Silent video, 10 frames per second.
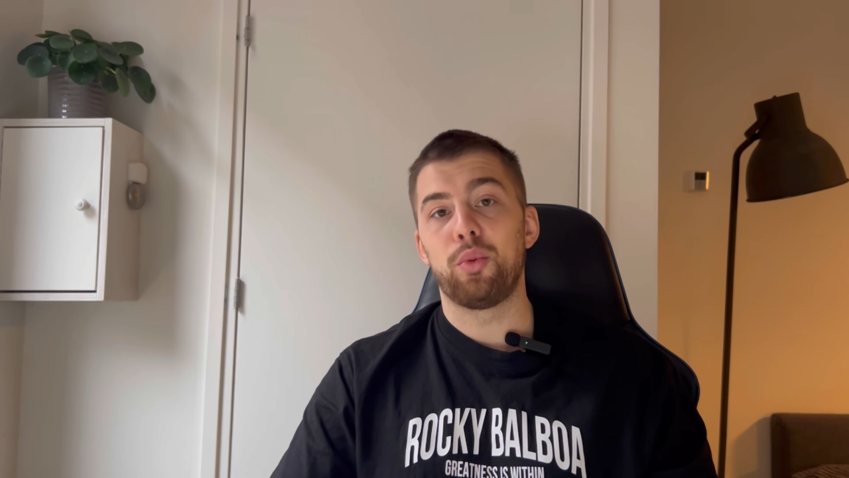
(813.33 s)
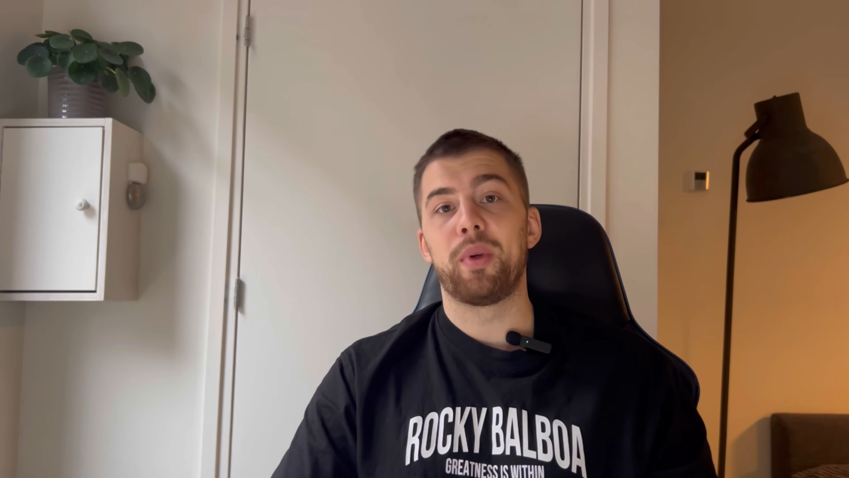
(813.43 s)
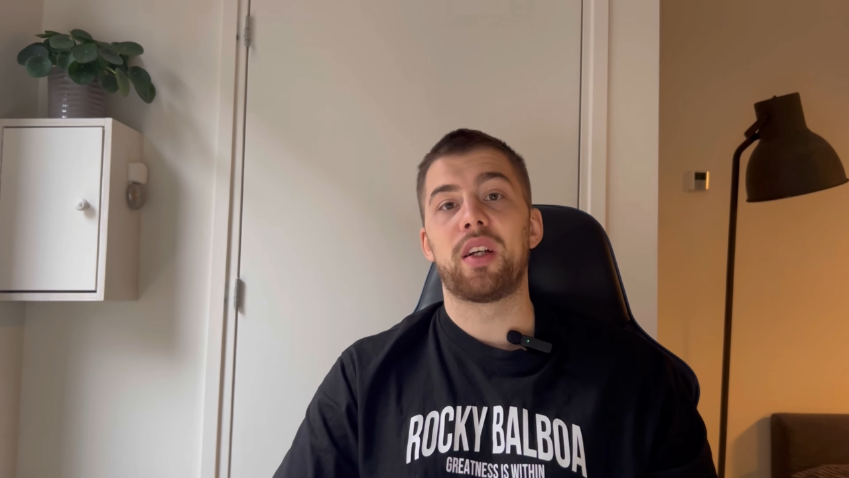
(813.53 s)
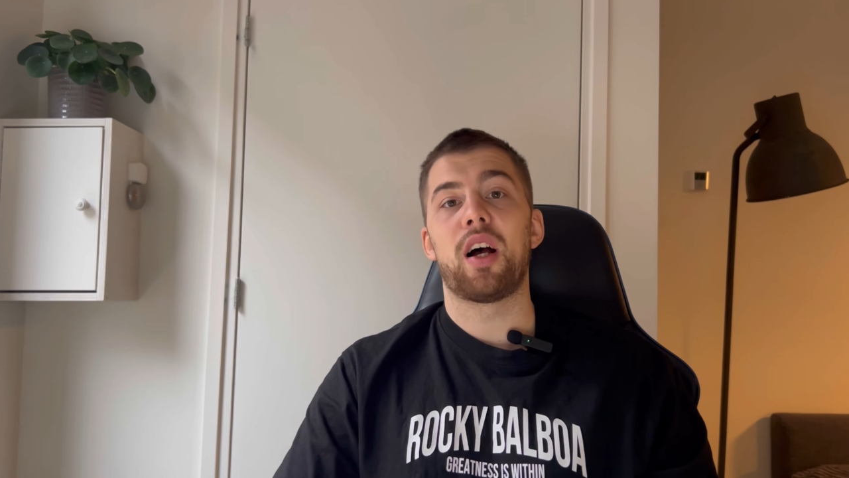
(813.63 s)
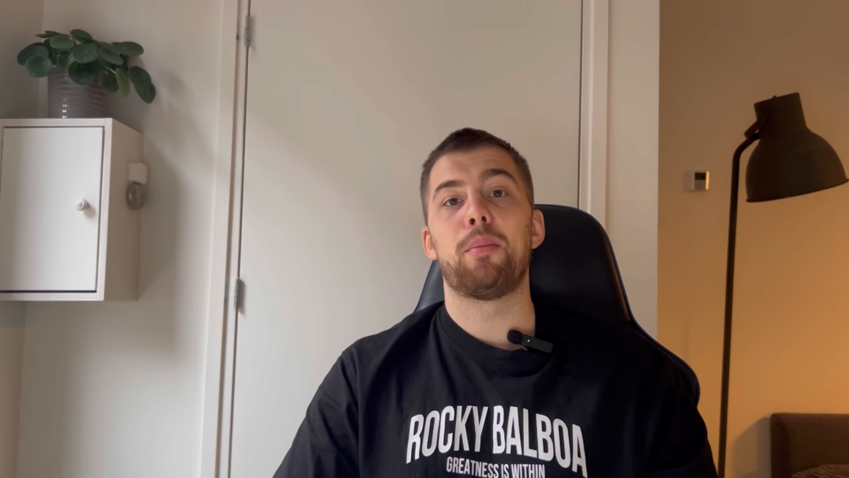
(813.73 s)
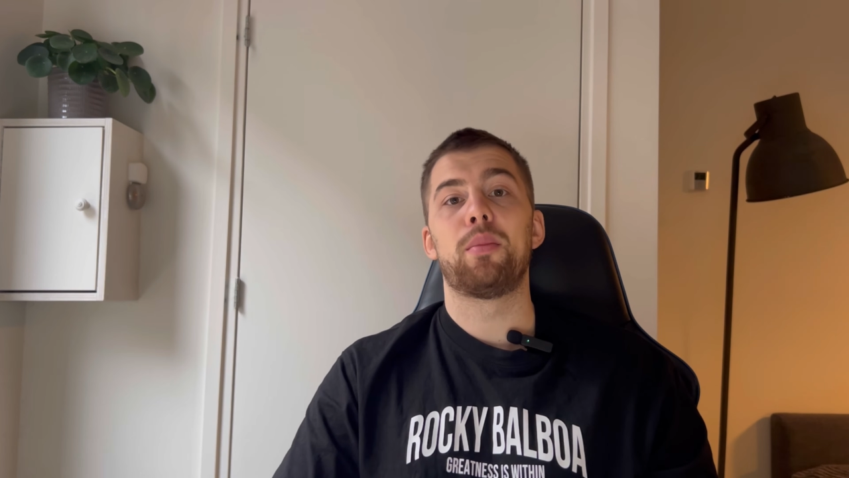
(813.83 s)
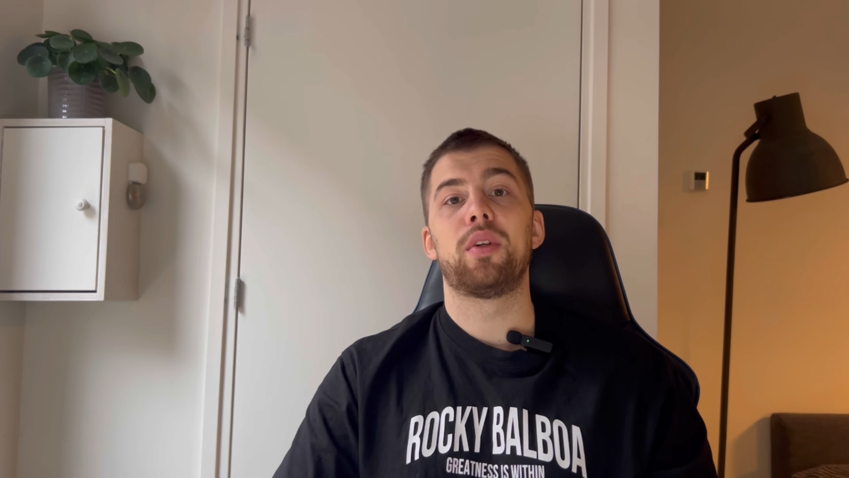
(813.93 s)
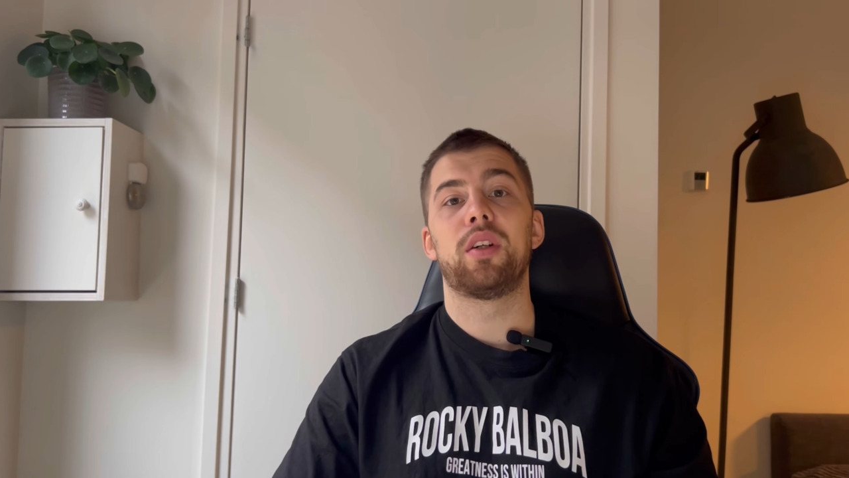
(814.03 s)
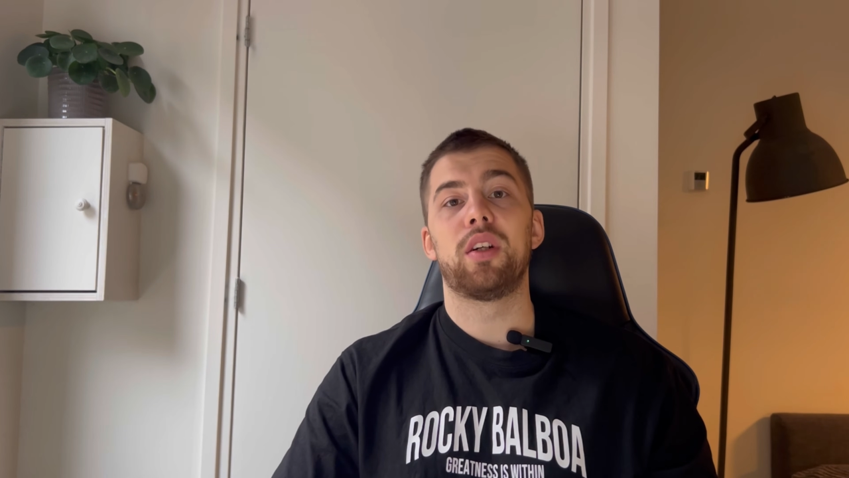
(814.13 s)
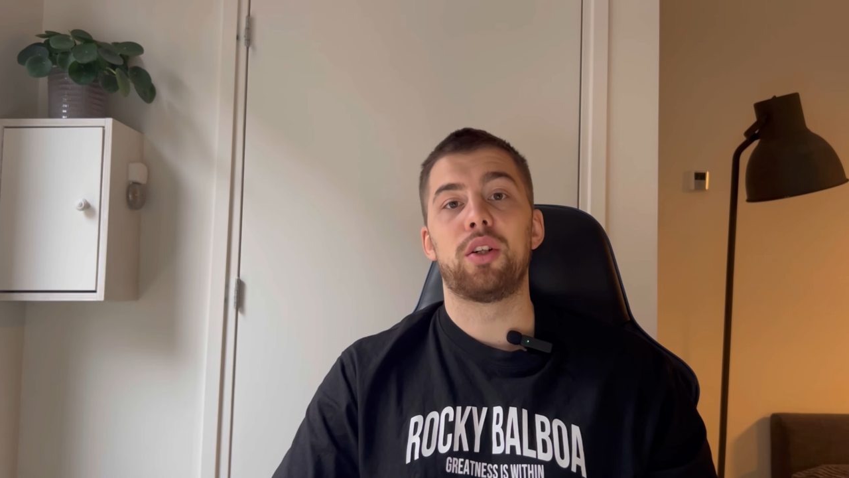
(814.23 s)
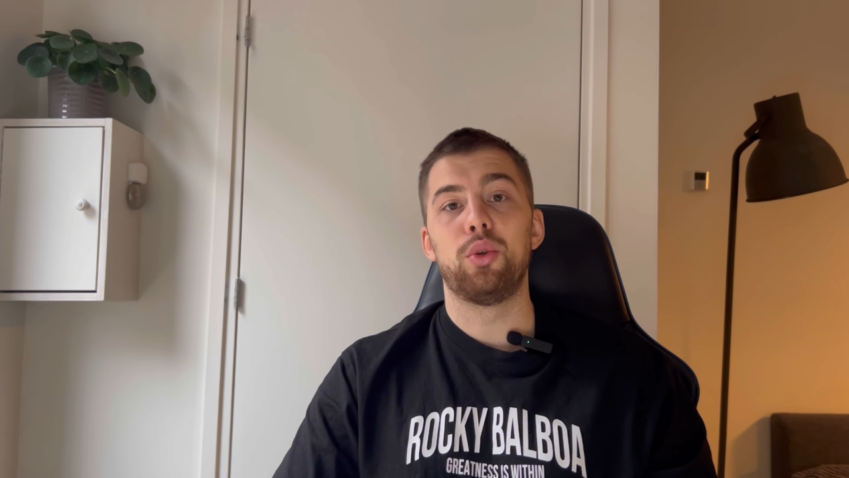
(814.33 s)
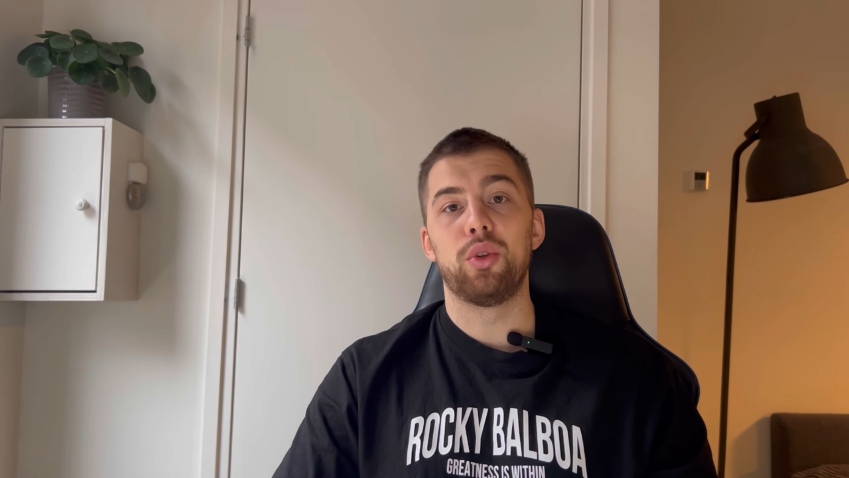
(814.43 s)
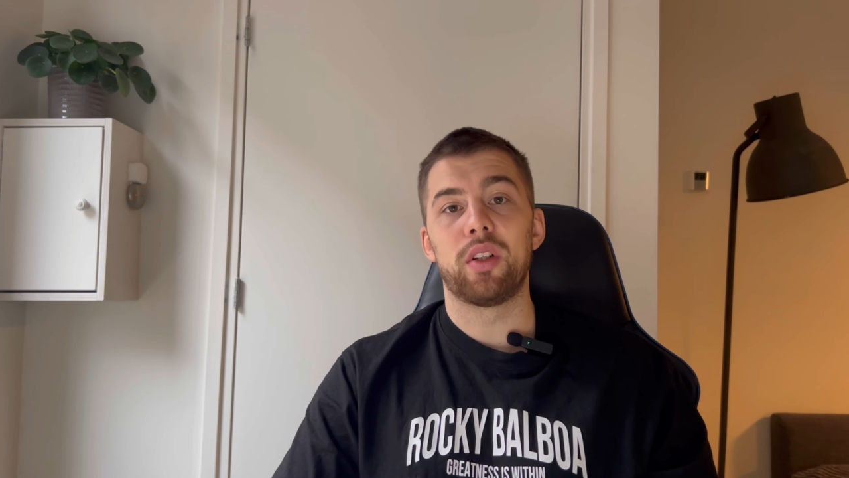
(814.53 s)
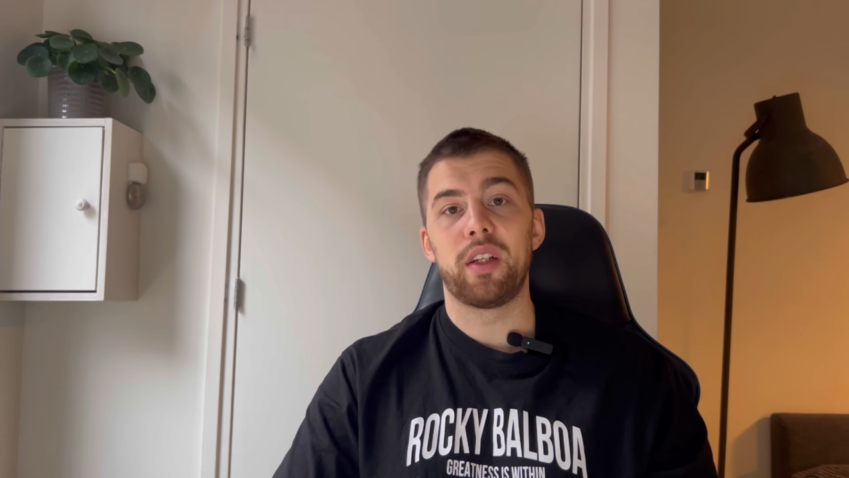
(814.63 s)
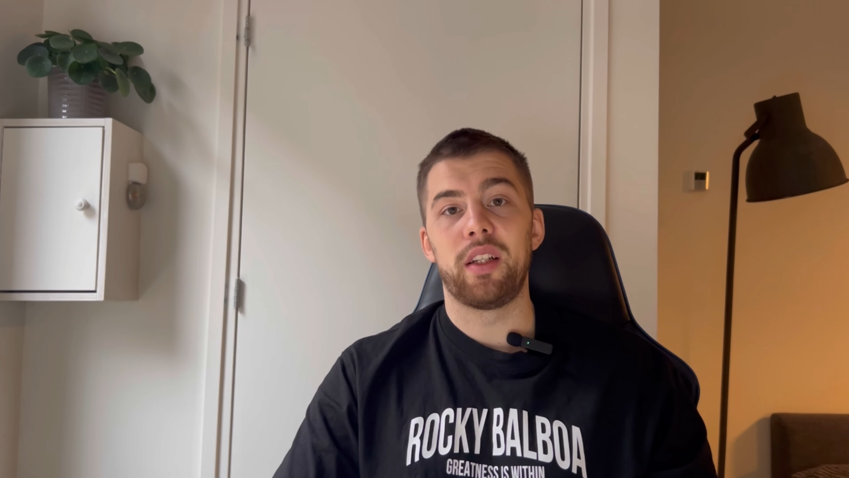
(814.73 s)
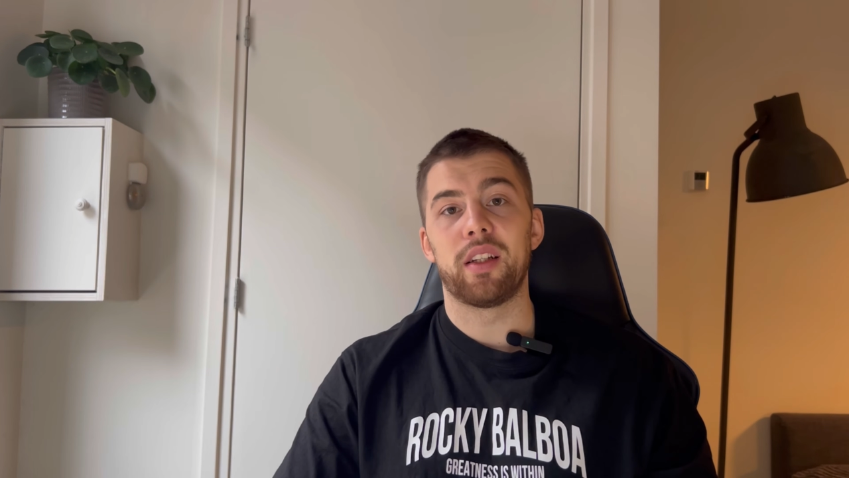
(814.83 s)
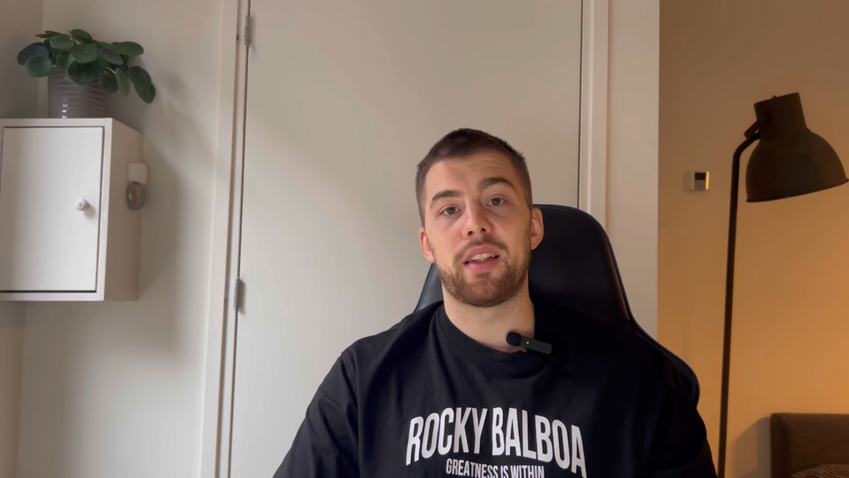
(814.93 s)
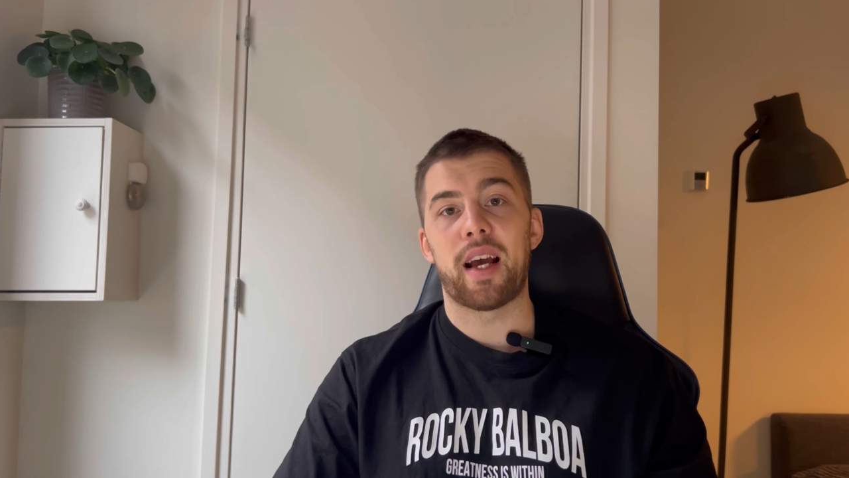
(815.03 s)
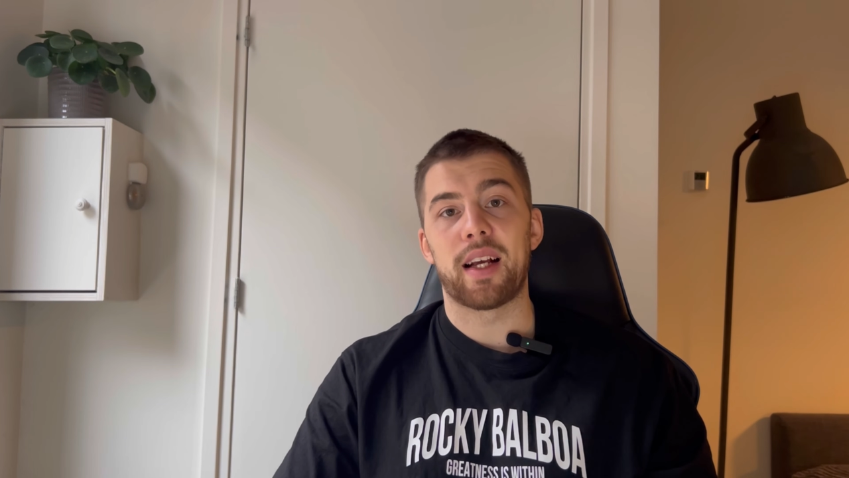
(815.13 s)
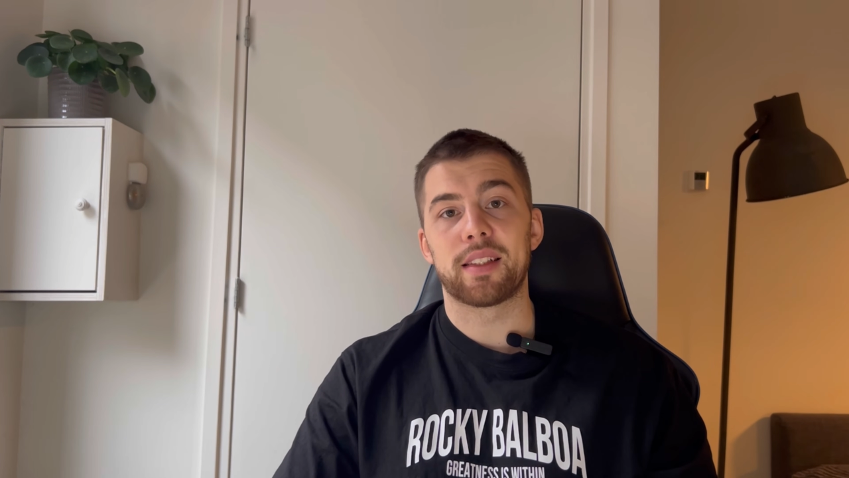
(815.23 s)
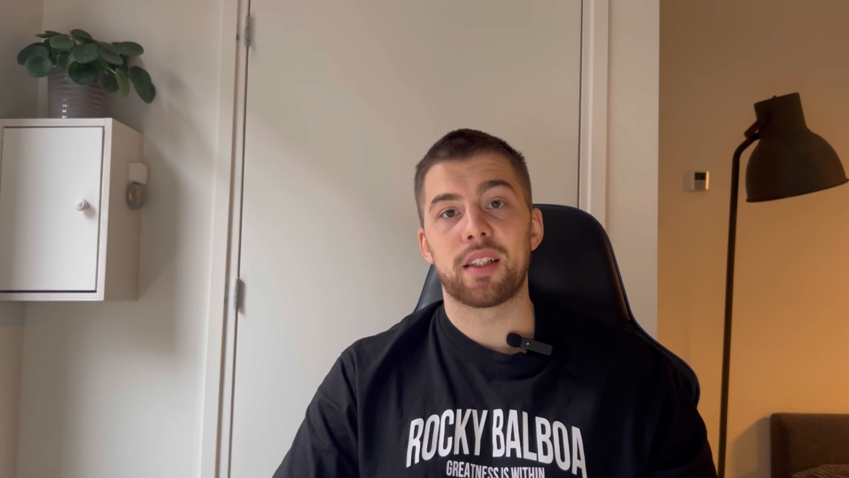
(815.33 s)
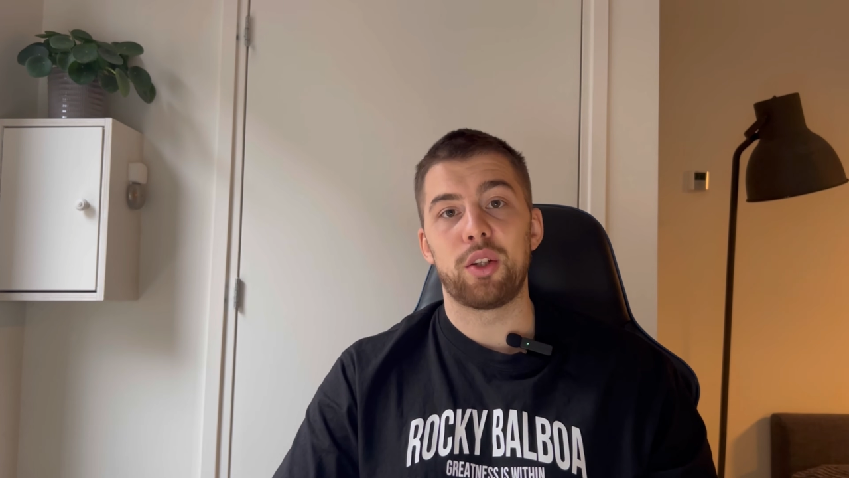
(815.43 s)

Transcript: to become a good in the task